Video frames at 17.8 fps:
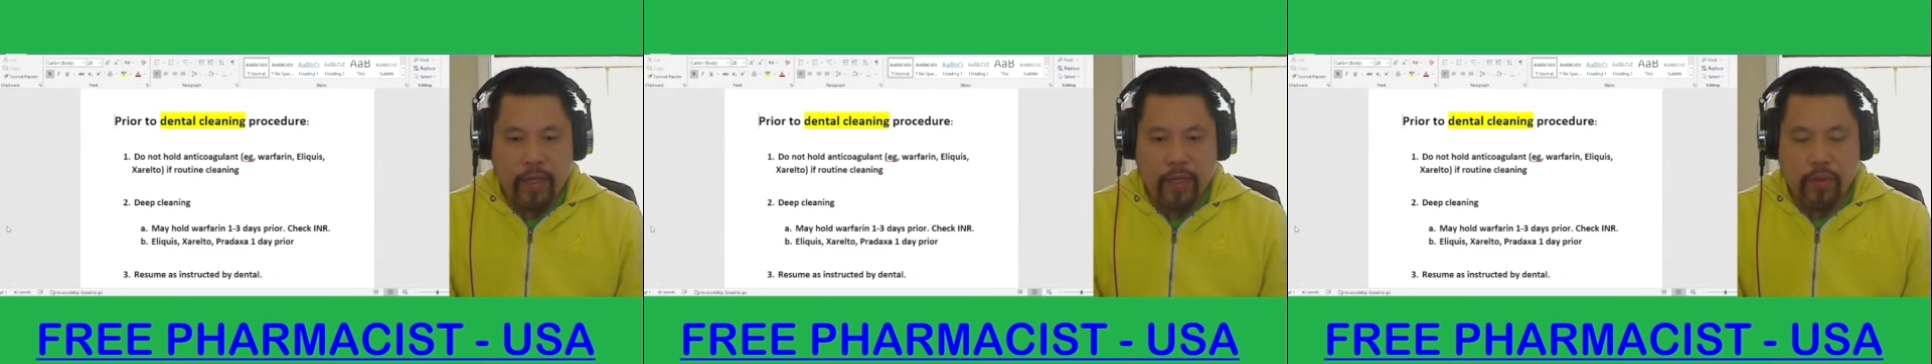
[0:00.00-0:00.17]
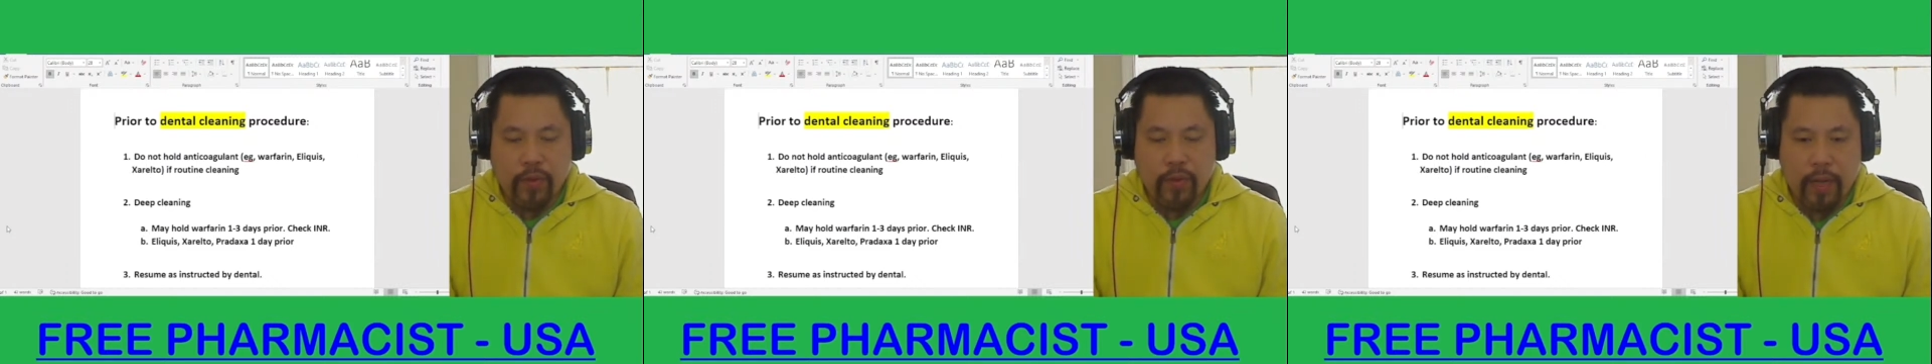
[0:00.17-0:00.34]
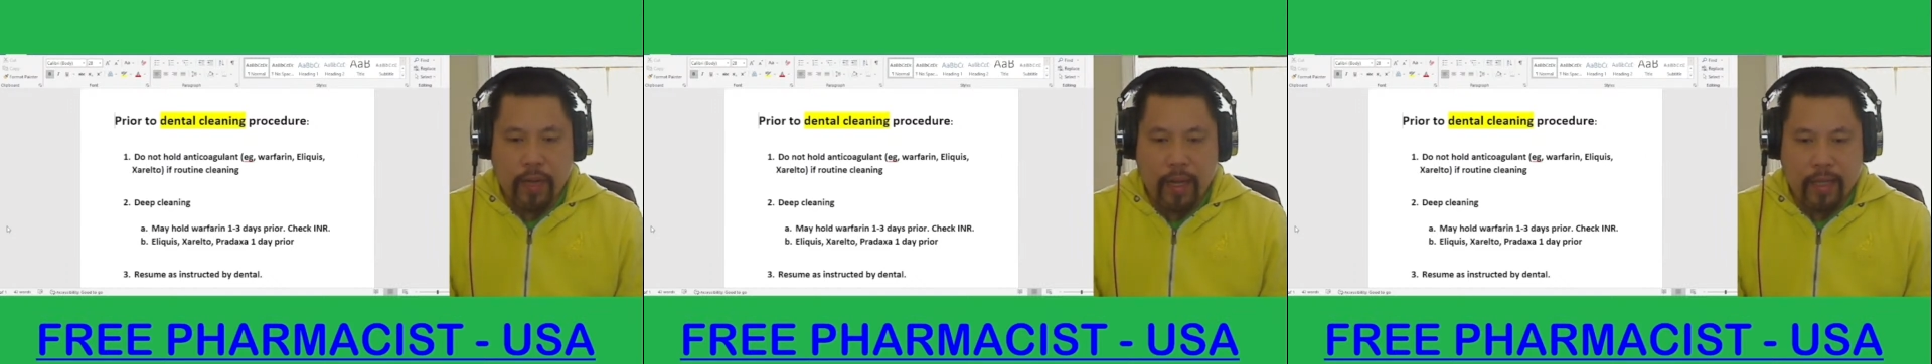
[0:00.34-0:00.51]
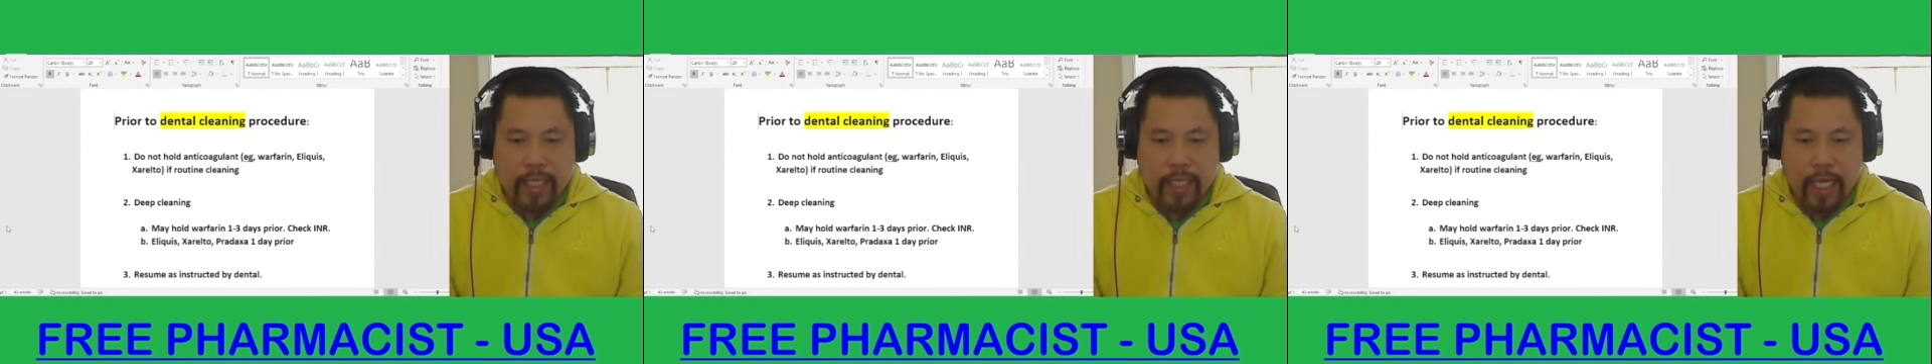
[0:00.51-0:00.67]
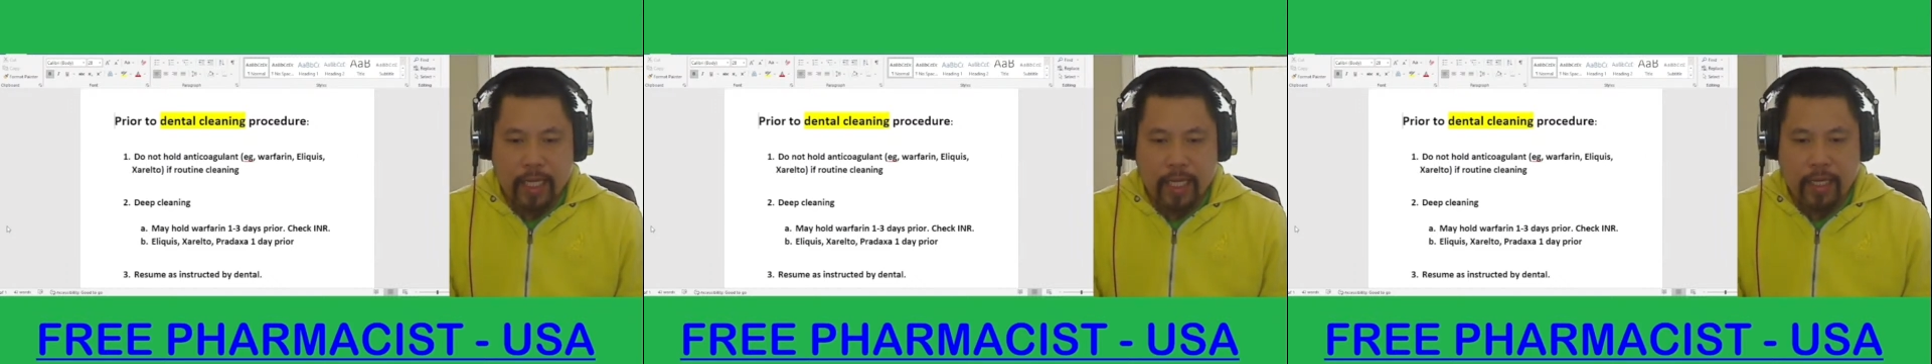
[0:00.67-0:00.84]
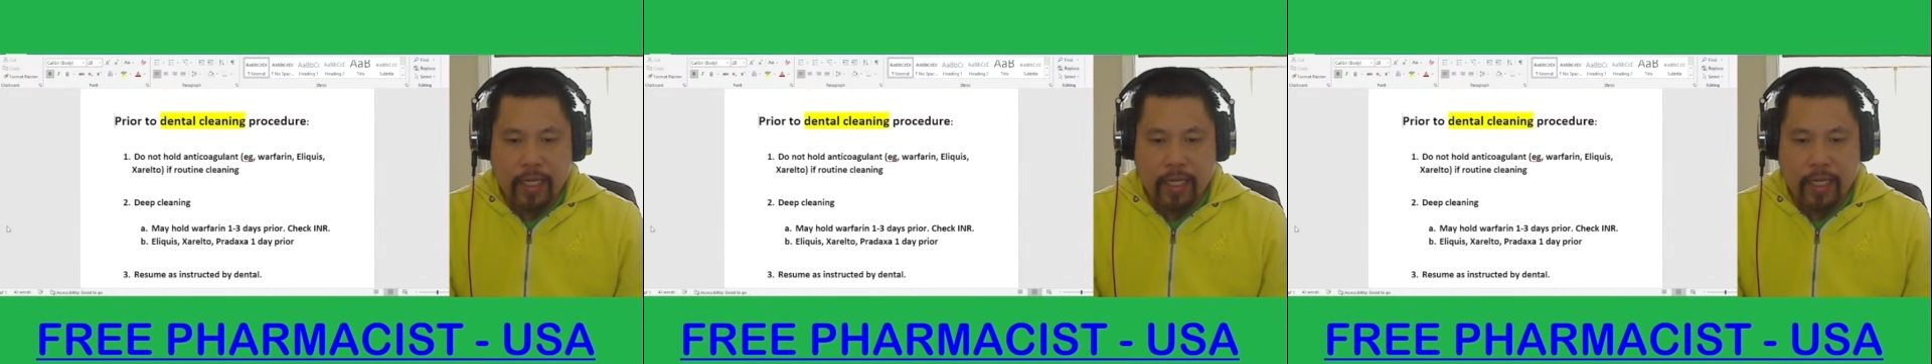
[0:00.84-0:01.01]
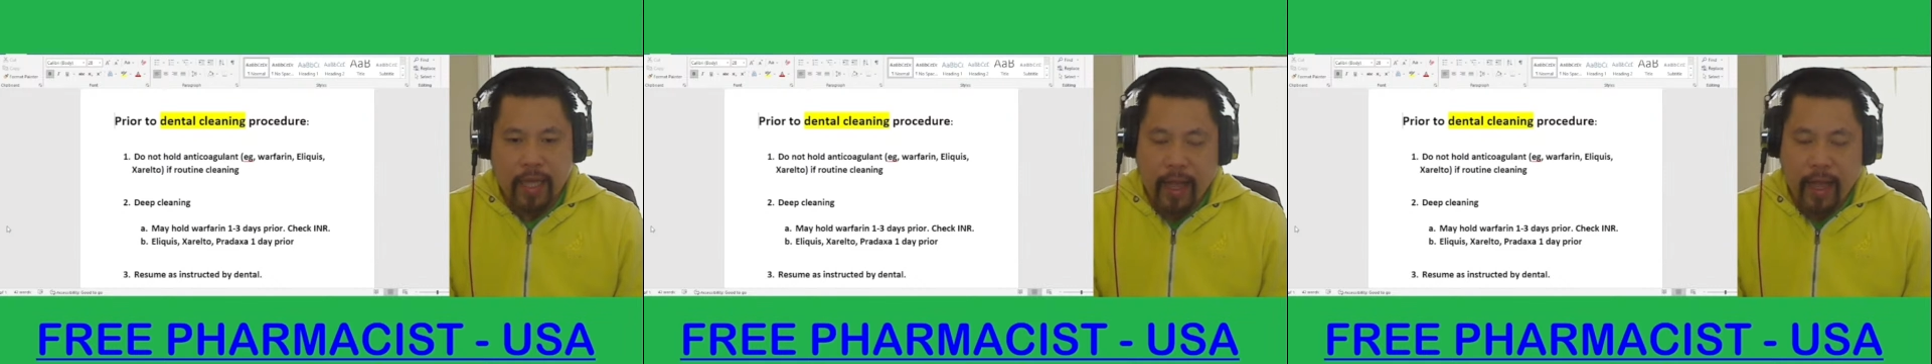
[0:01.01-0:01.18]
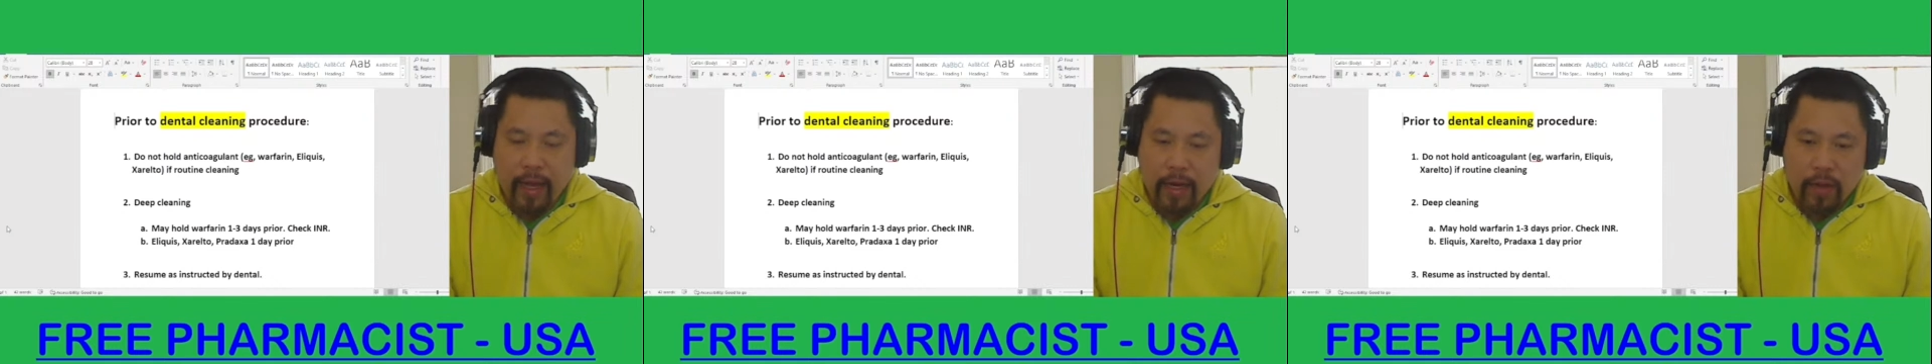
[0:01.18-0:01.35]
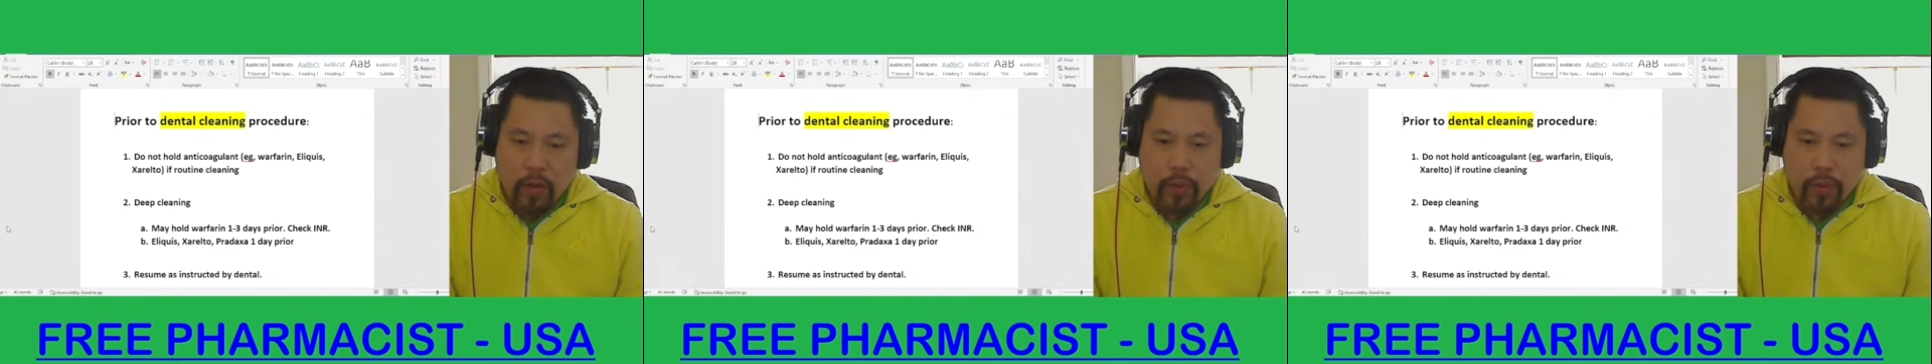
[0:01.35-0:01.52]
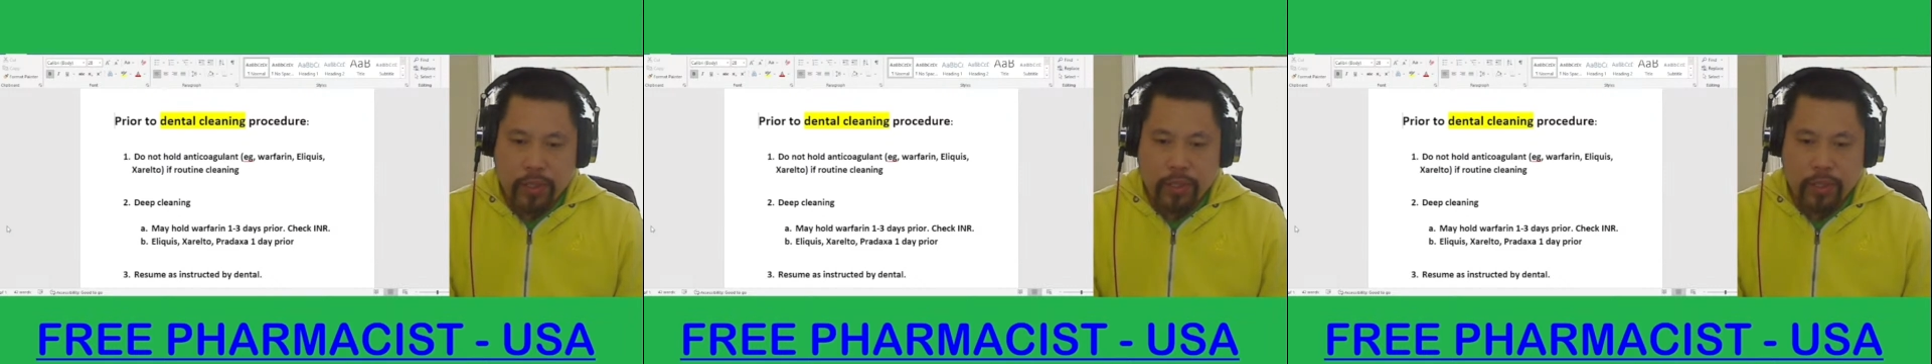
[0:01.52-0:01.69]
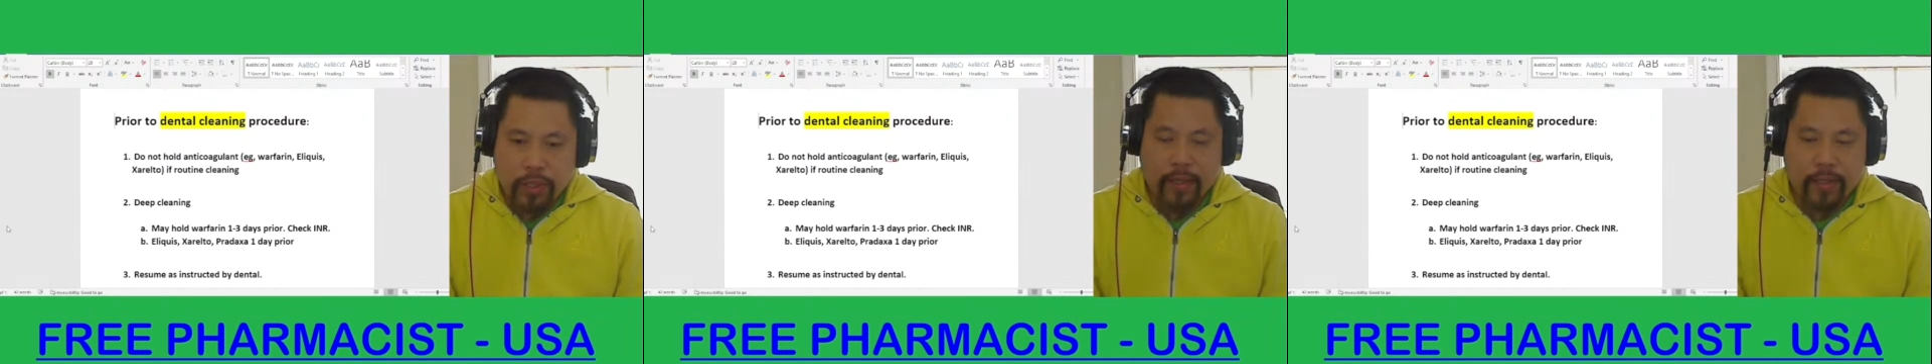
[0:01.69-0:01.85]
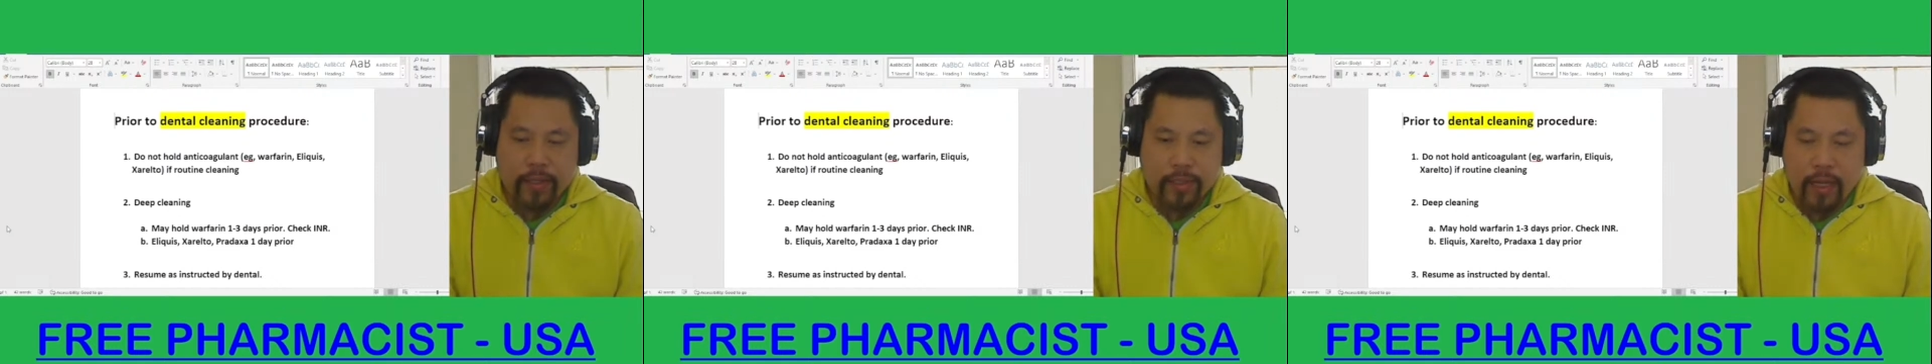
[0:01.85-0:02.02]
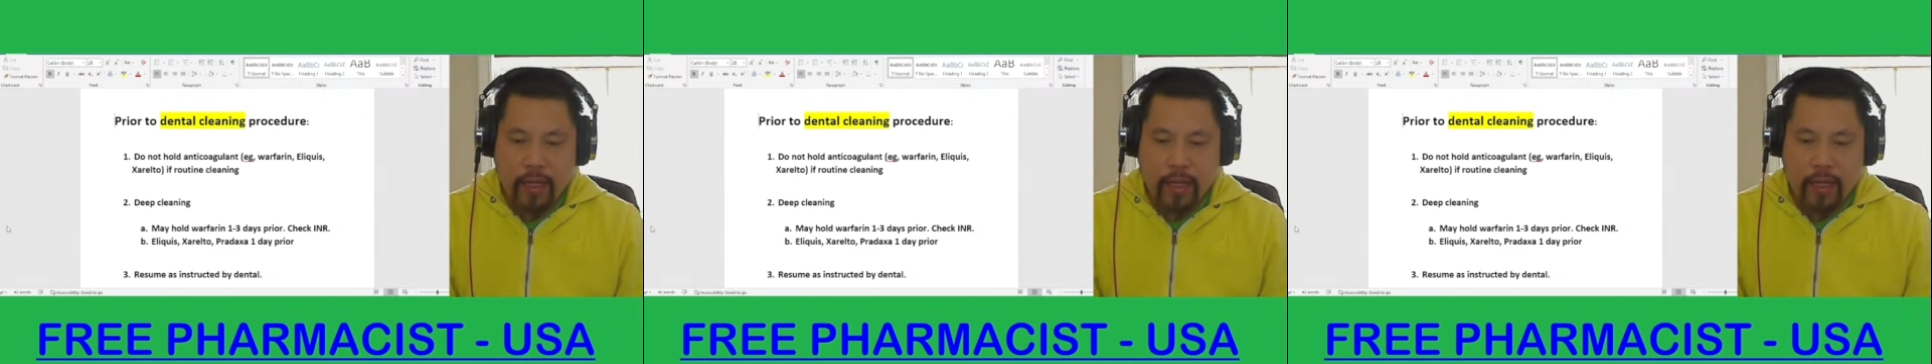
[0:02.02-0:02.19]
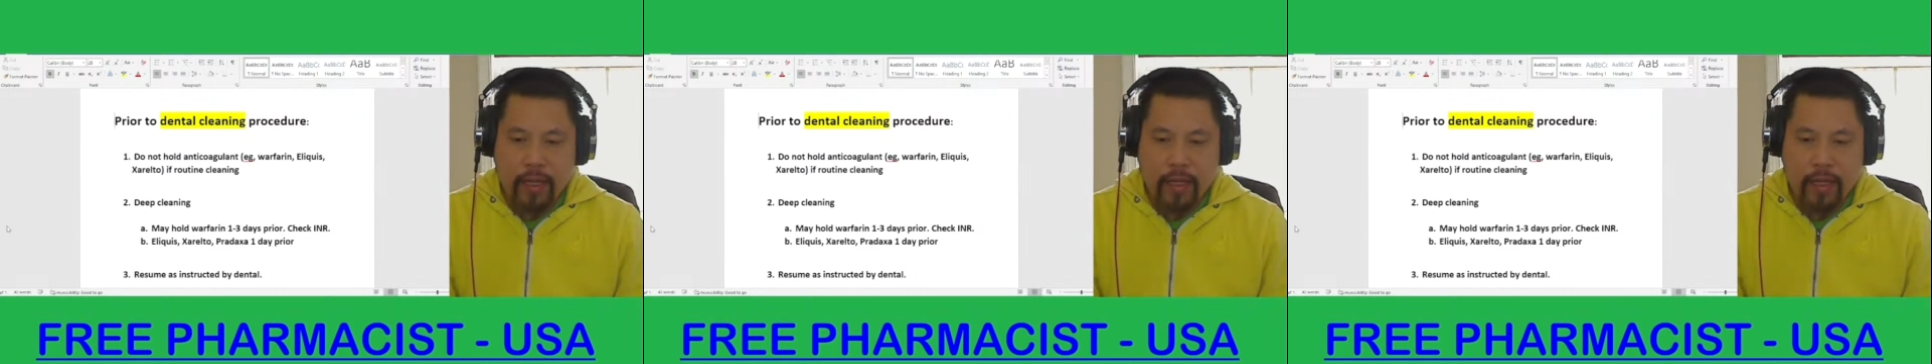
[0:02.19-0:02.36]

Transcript: if you are taking that's